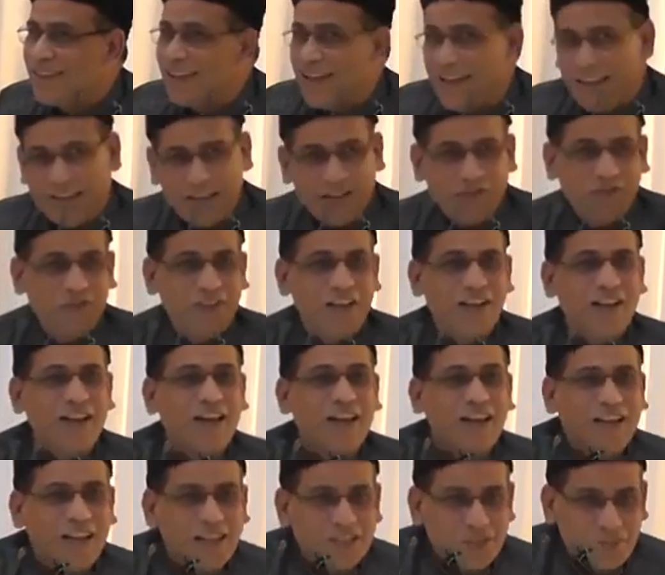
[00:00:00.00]
and if there
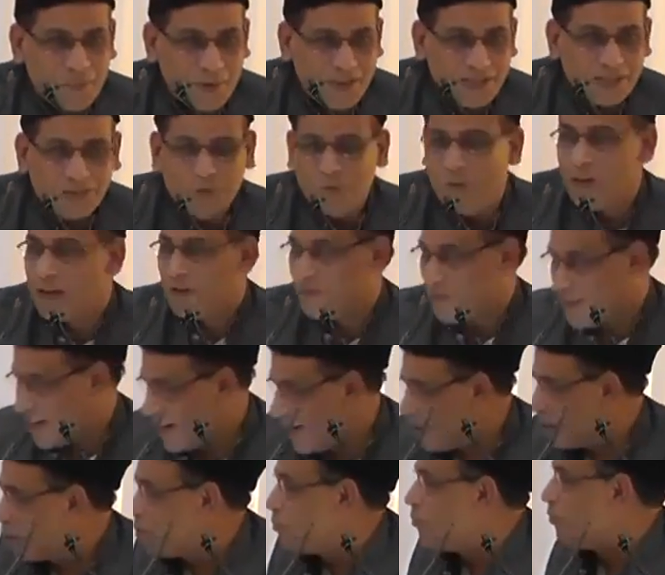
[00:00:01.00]
are husbands who are
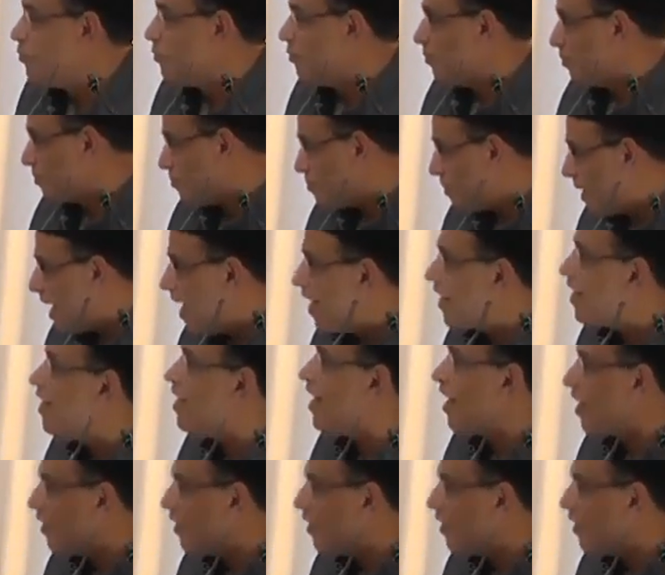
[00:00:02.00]
willing to marry